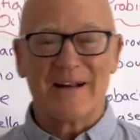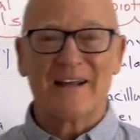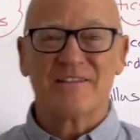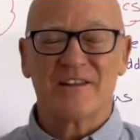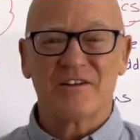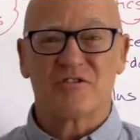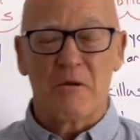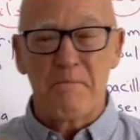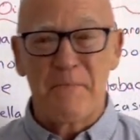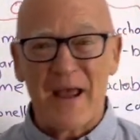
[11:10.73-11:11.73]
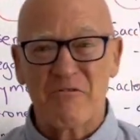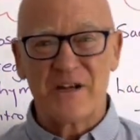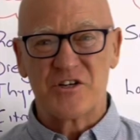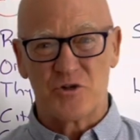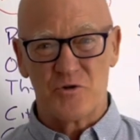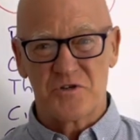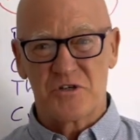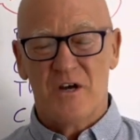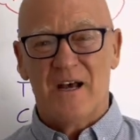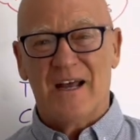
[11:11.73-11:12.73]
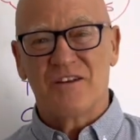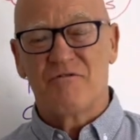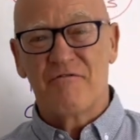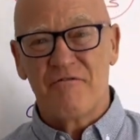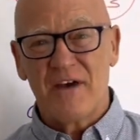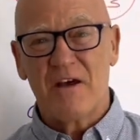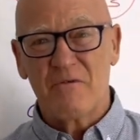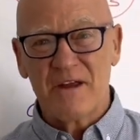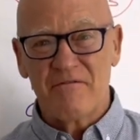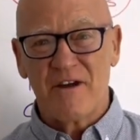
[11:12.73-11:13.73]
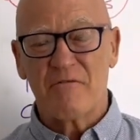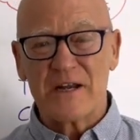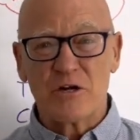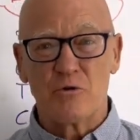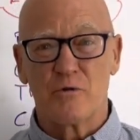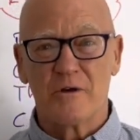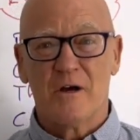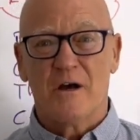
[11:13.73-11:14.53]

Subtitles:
and other things, the berry juice is very, very good.